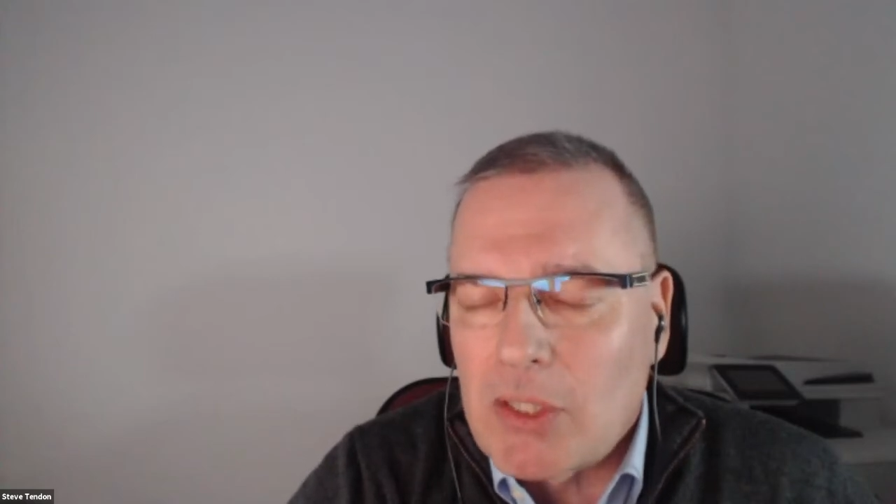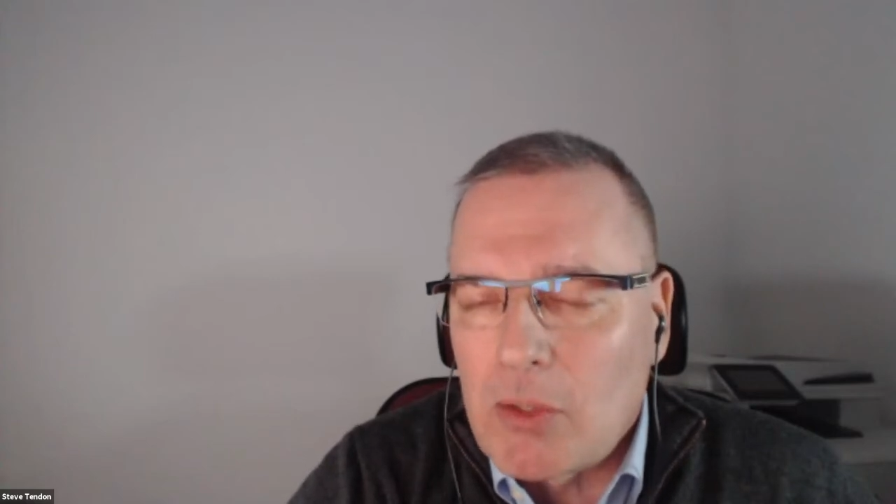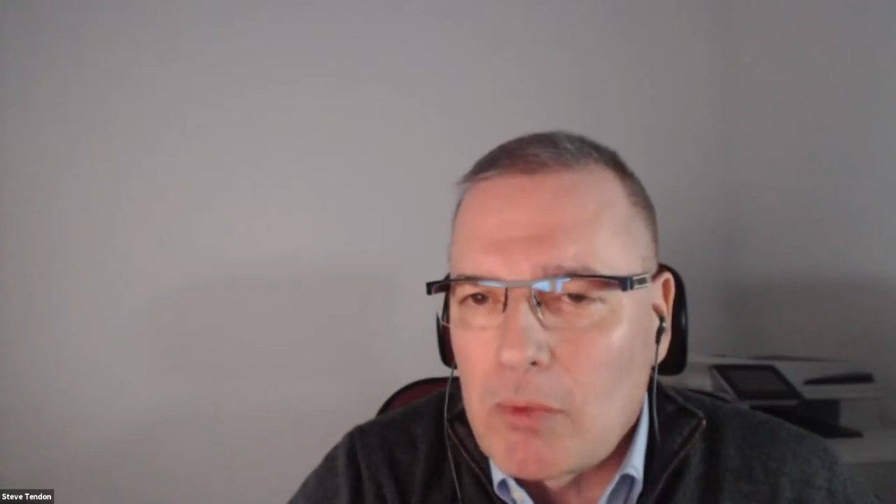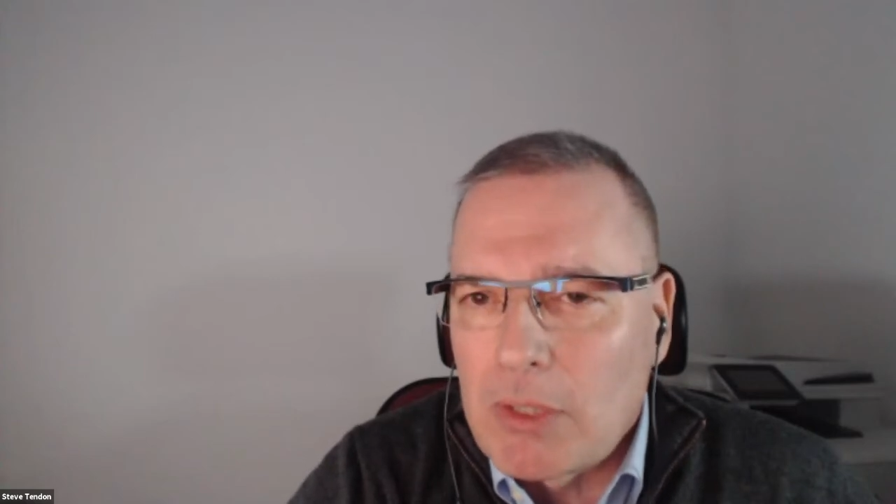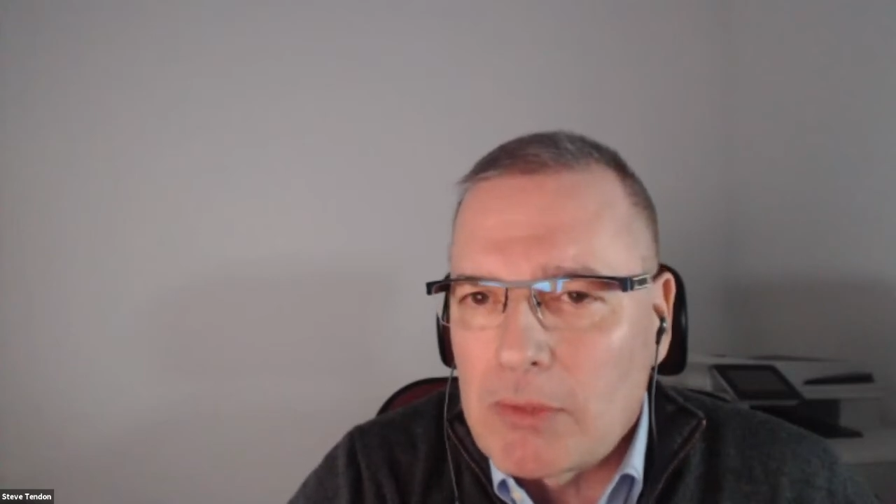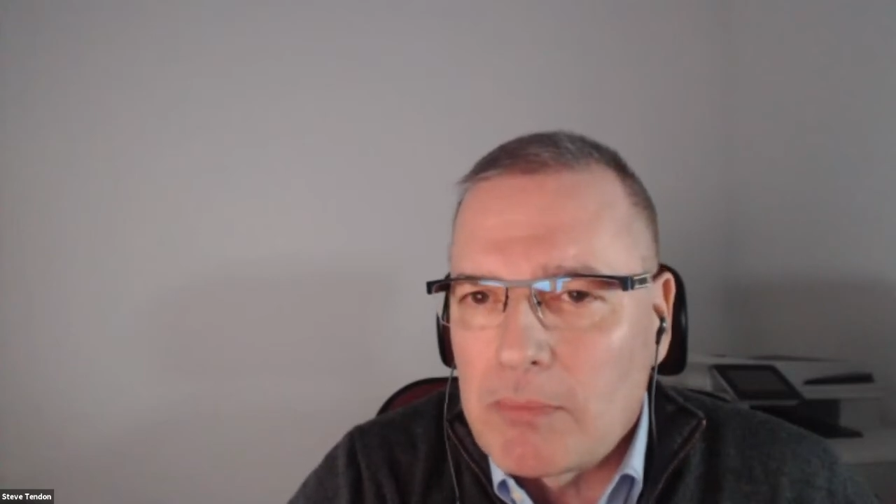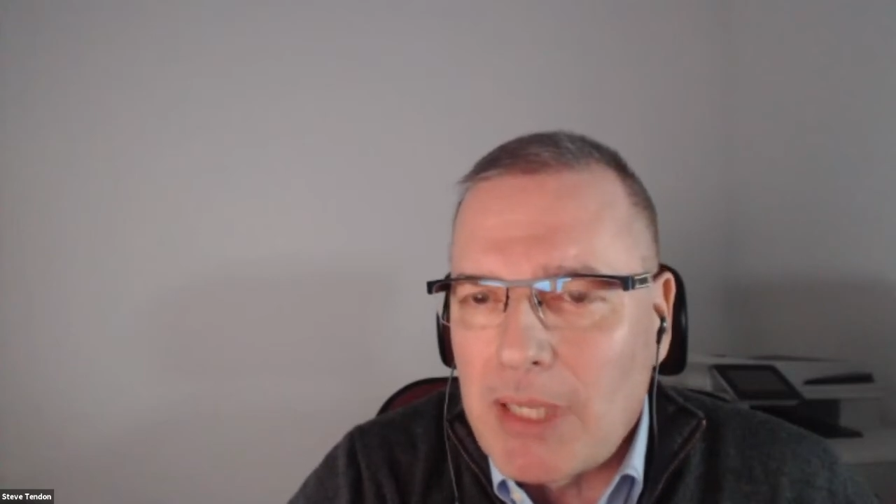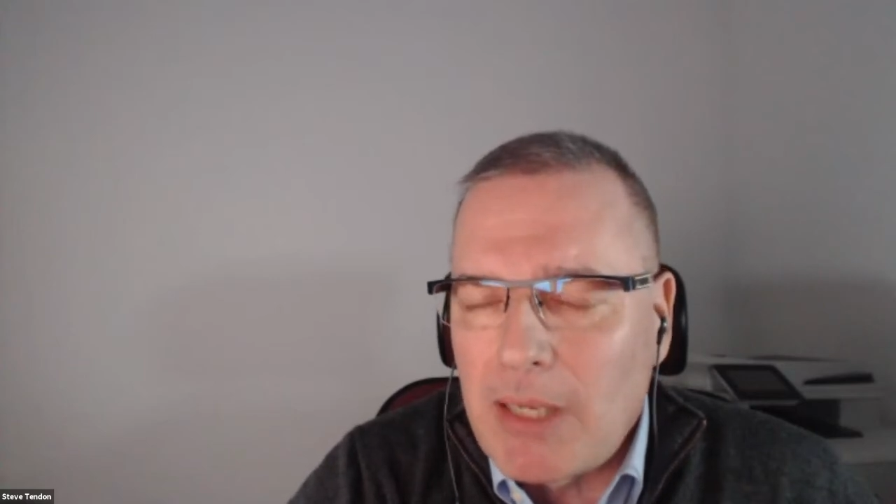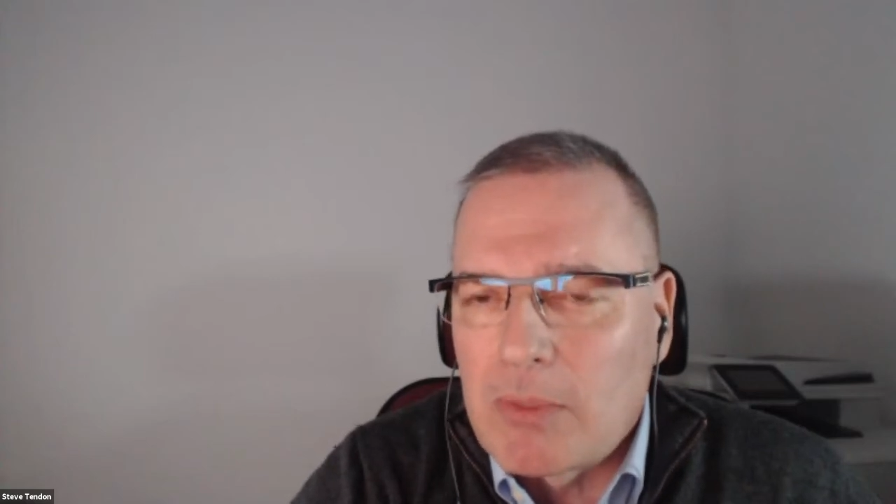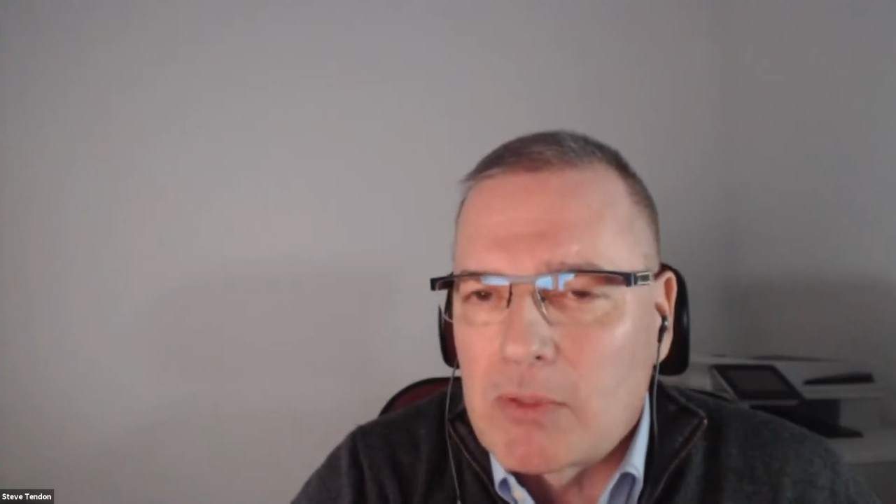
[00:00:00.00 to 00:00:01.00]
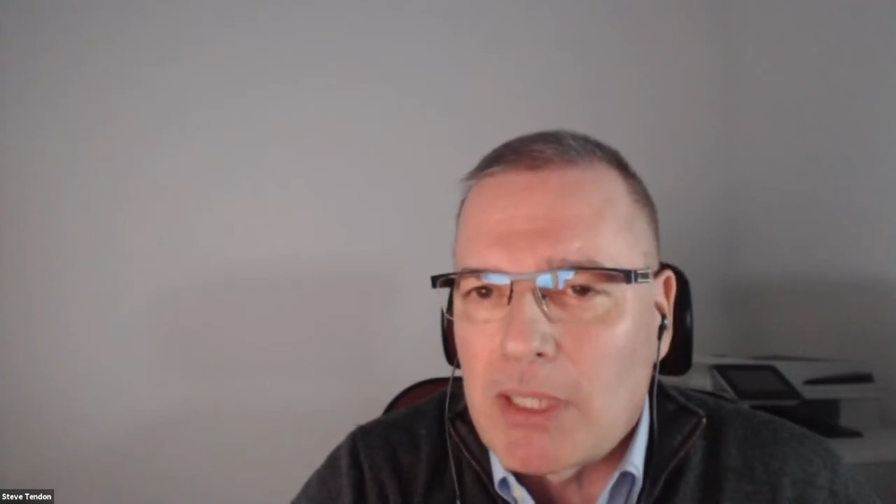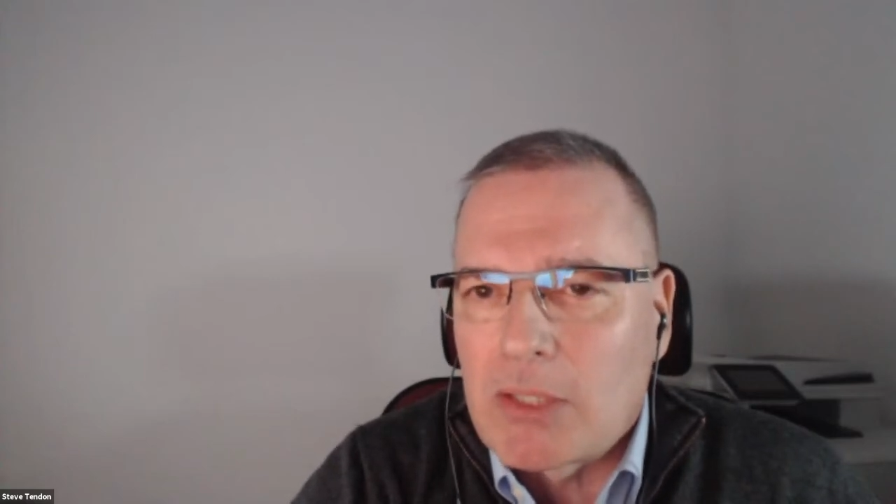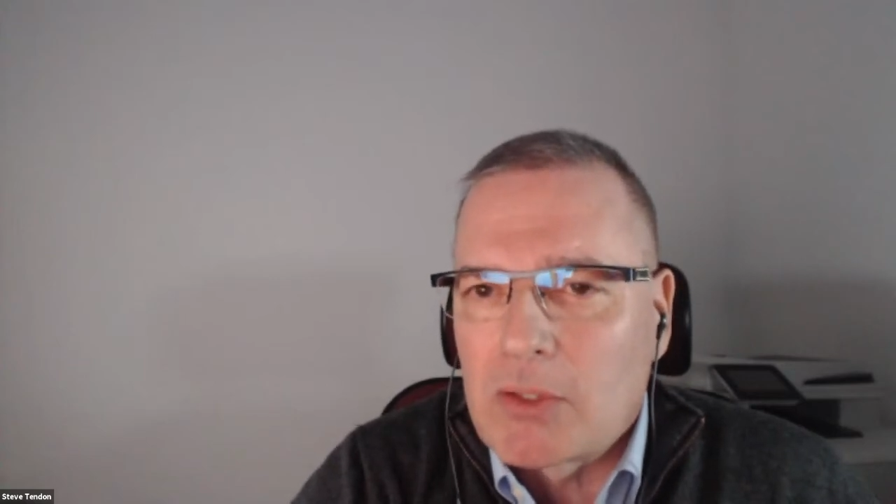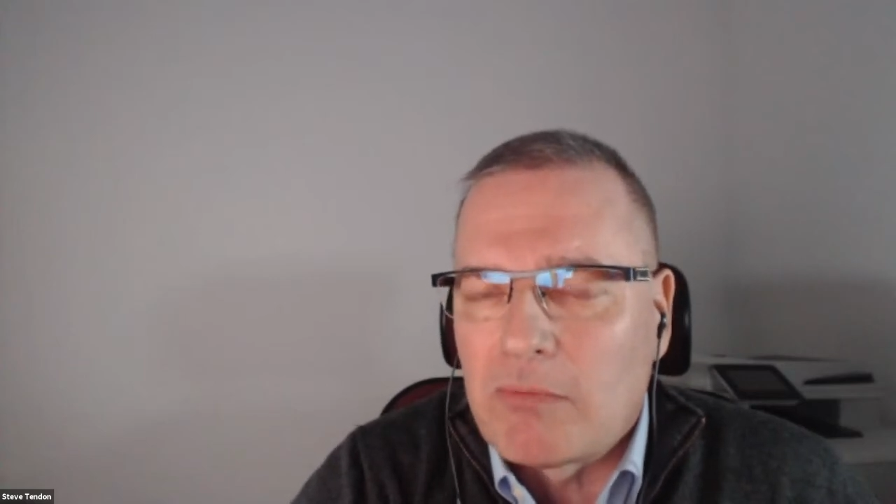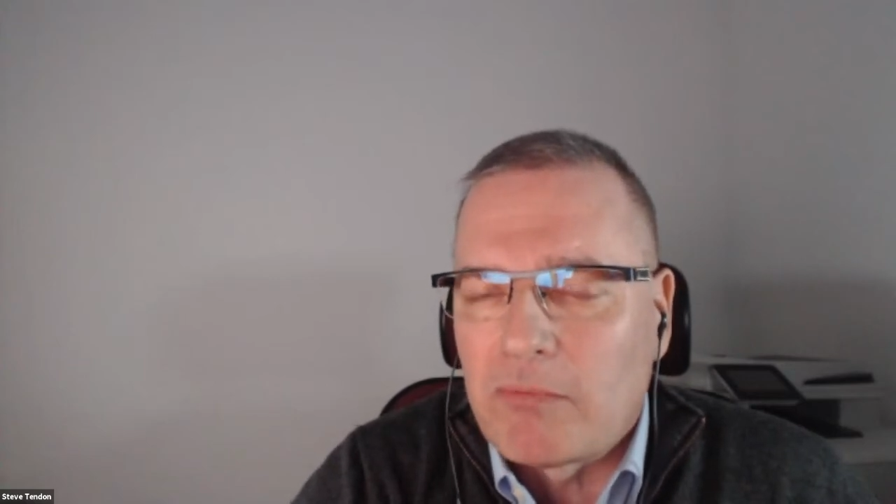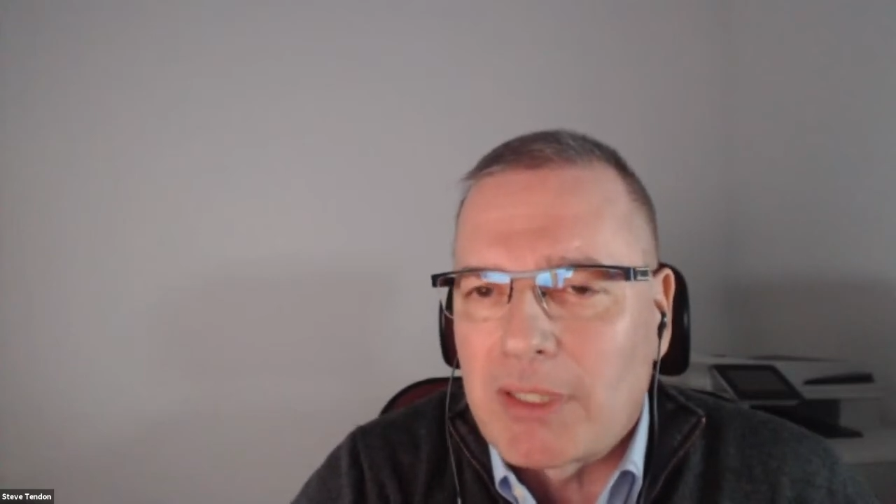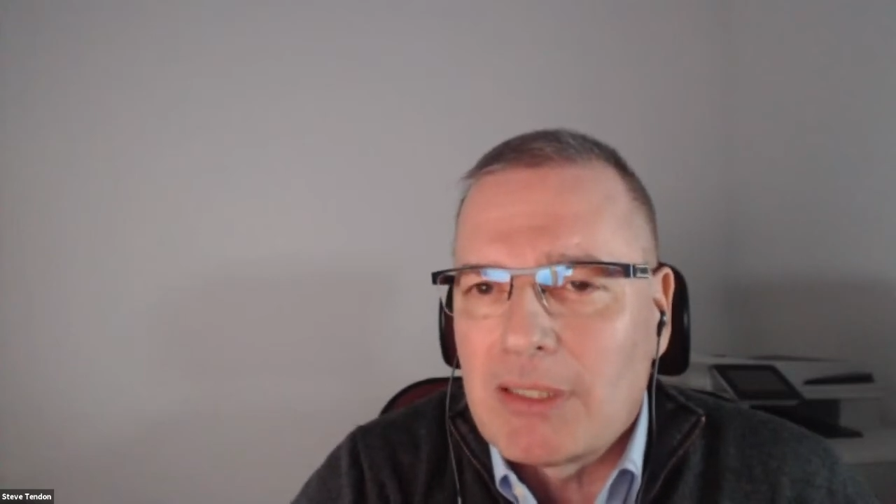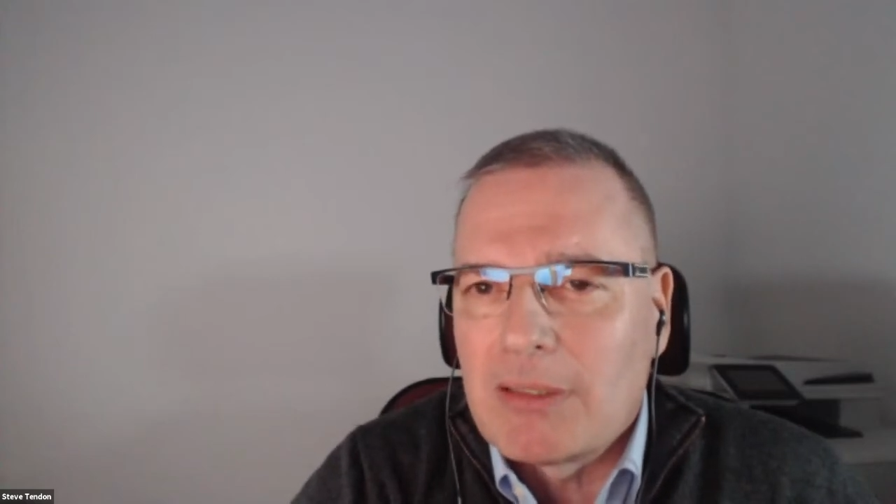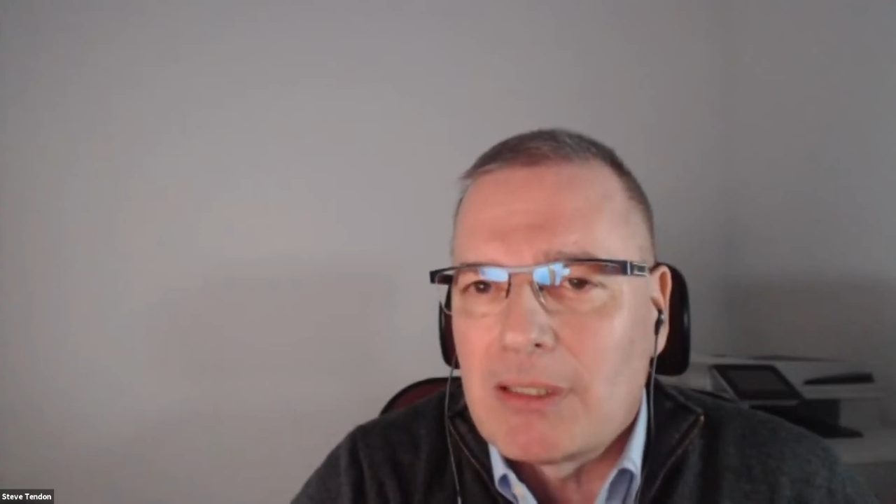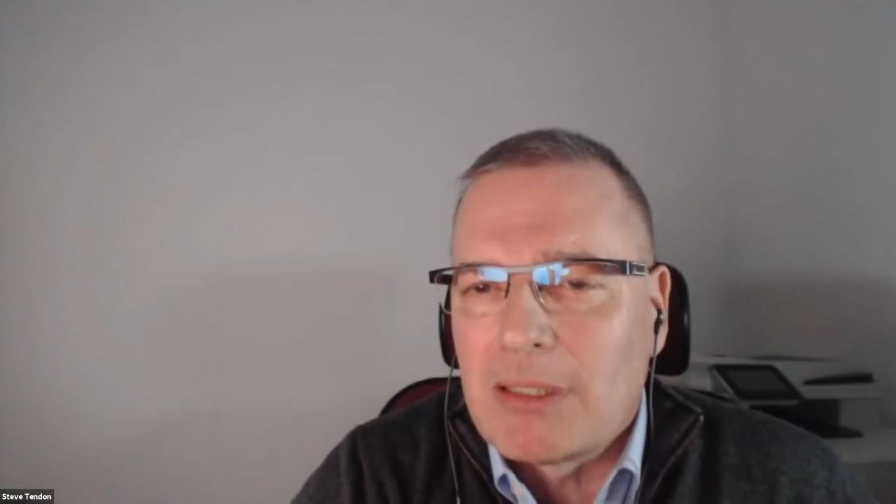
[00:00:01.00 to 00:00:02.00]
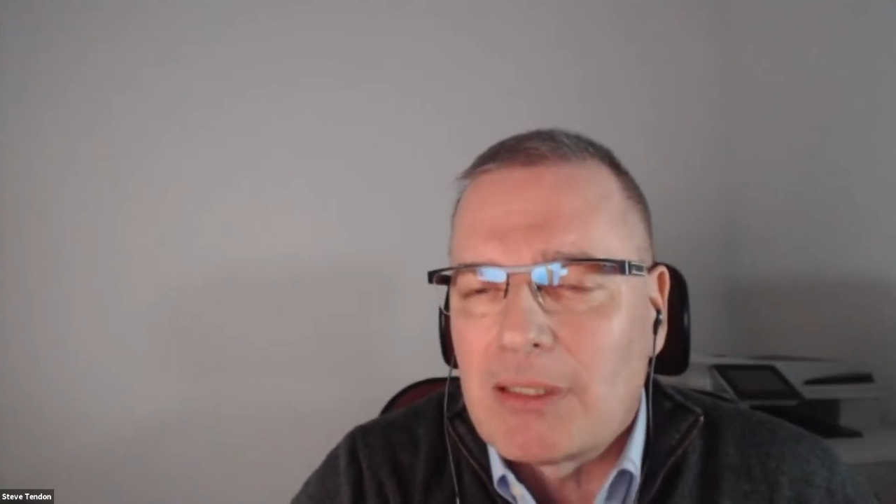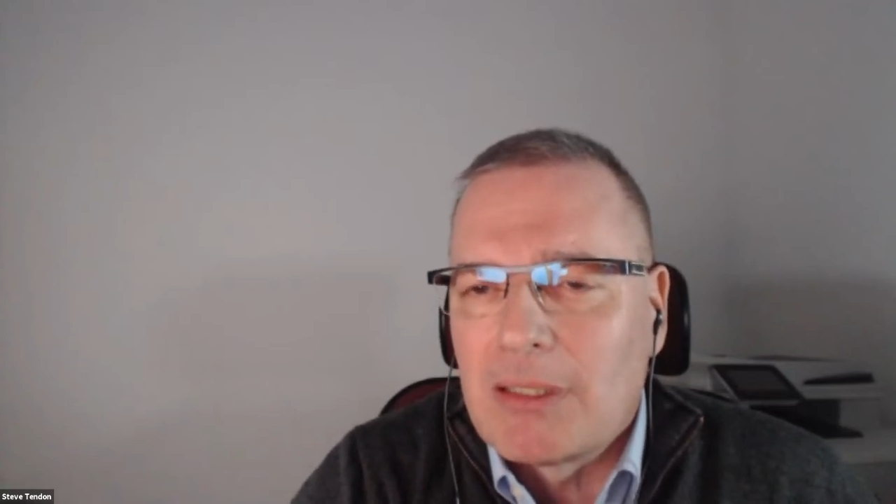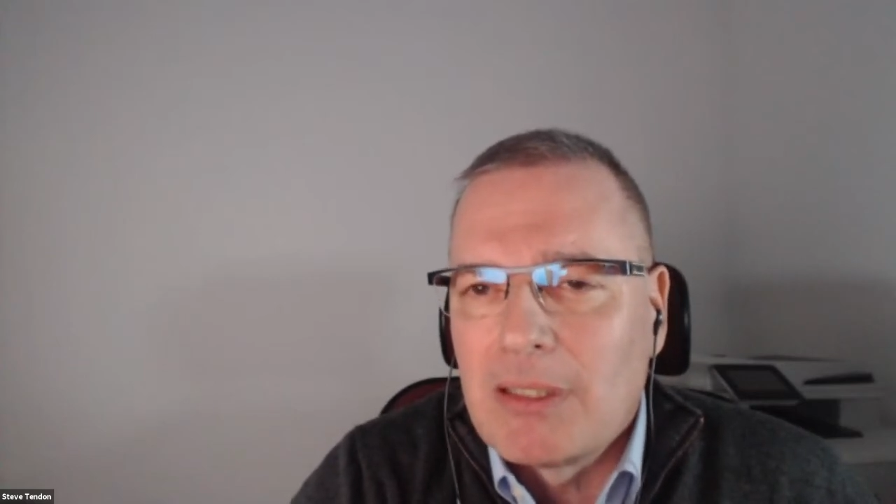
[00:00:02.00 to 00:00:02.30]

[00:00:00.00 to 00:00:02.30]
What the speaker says: So you will not be able to actually find the